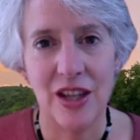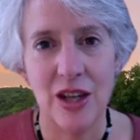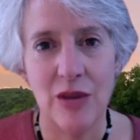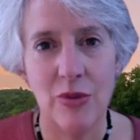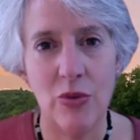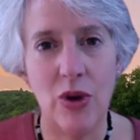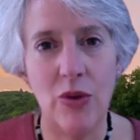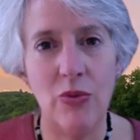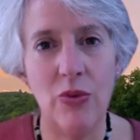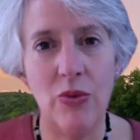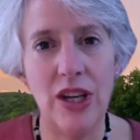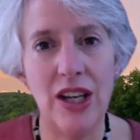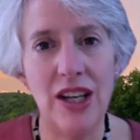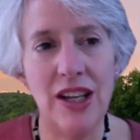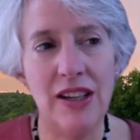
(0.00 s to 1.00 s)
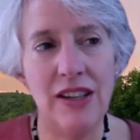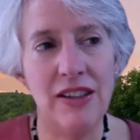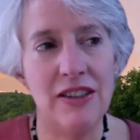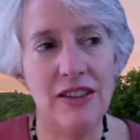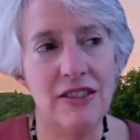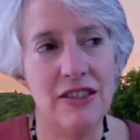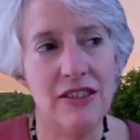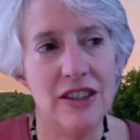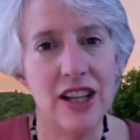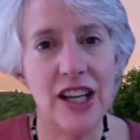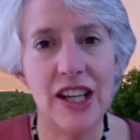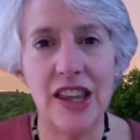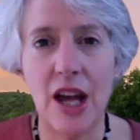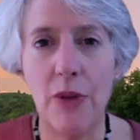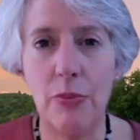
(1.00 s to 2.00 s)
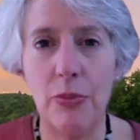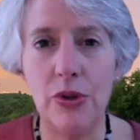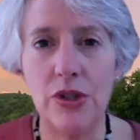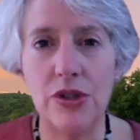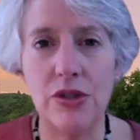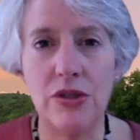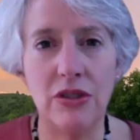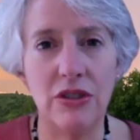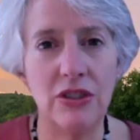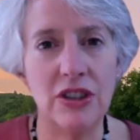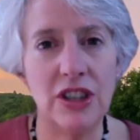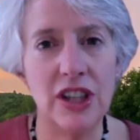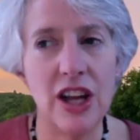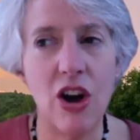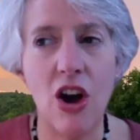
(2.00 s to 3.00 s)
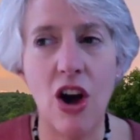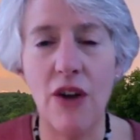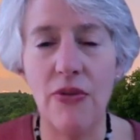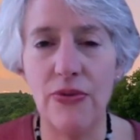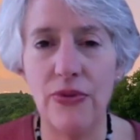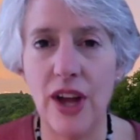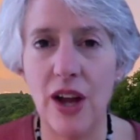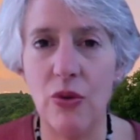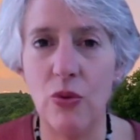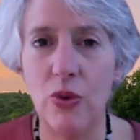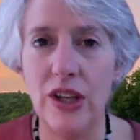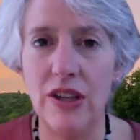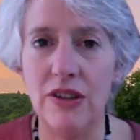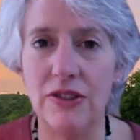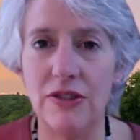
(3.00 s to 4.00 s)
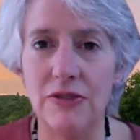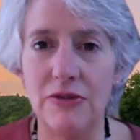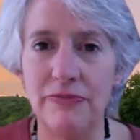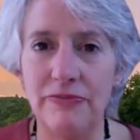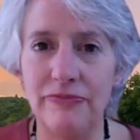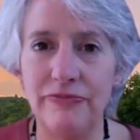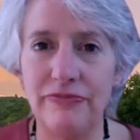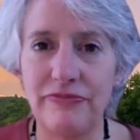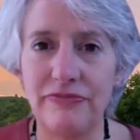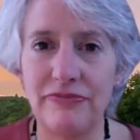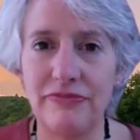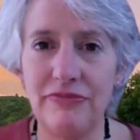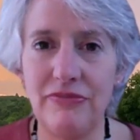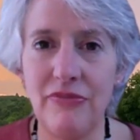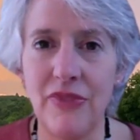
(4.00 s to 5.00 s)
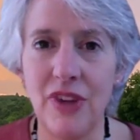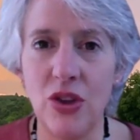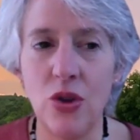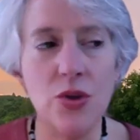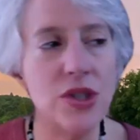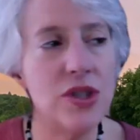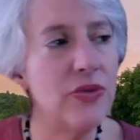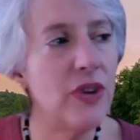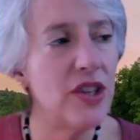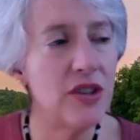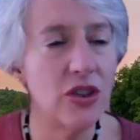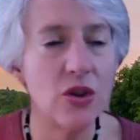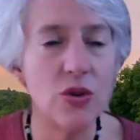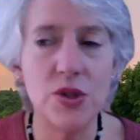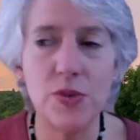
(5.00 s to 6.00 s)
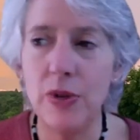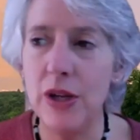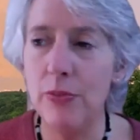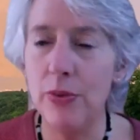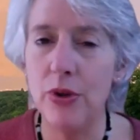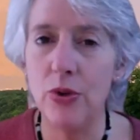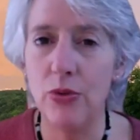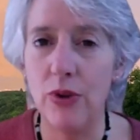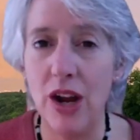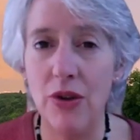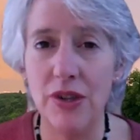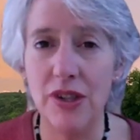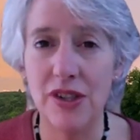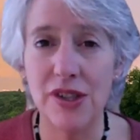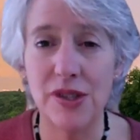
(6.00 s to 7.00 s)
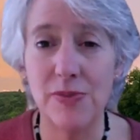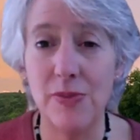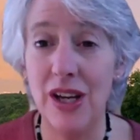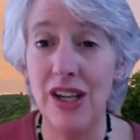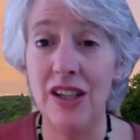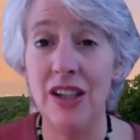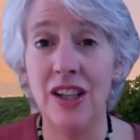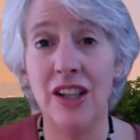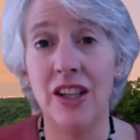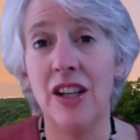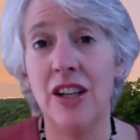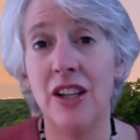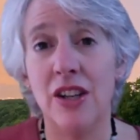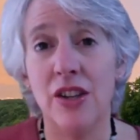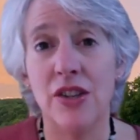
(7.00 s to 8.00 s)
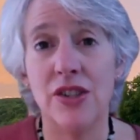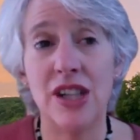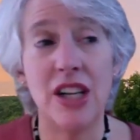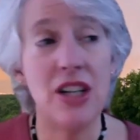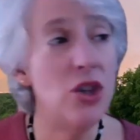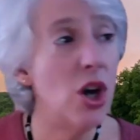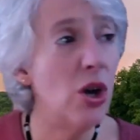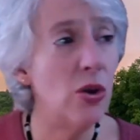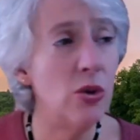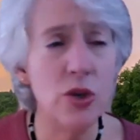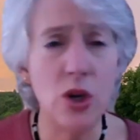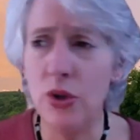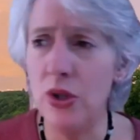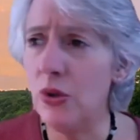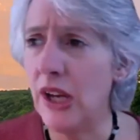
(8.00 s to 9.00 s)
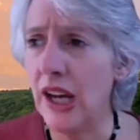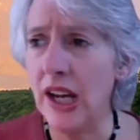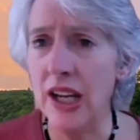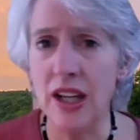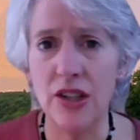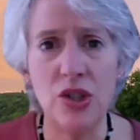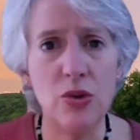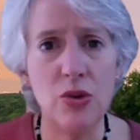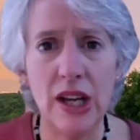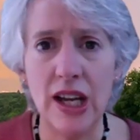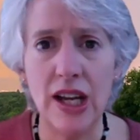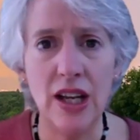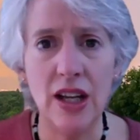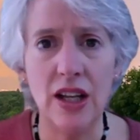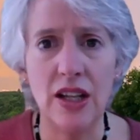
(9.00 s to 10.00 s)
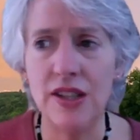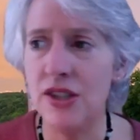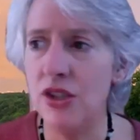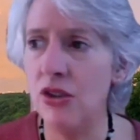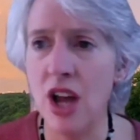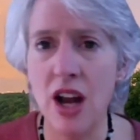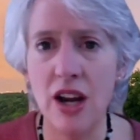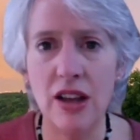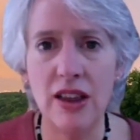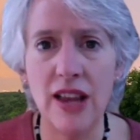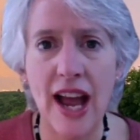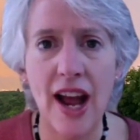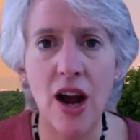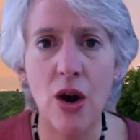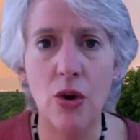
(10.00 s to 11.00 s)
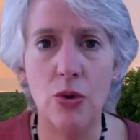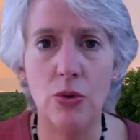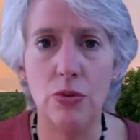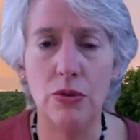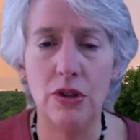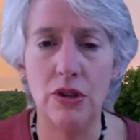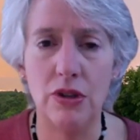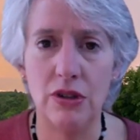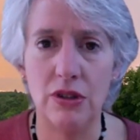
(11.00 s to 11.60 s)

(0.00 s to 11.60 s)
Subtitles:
But when we, like that prisoner, get off that wheel, those people around us may say, no, you can't, you're not allowed.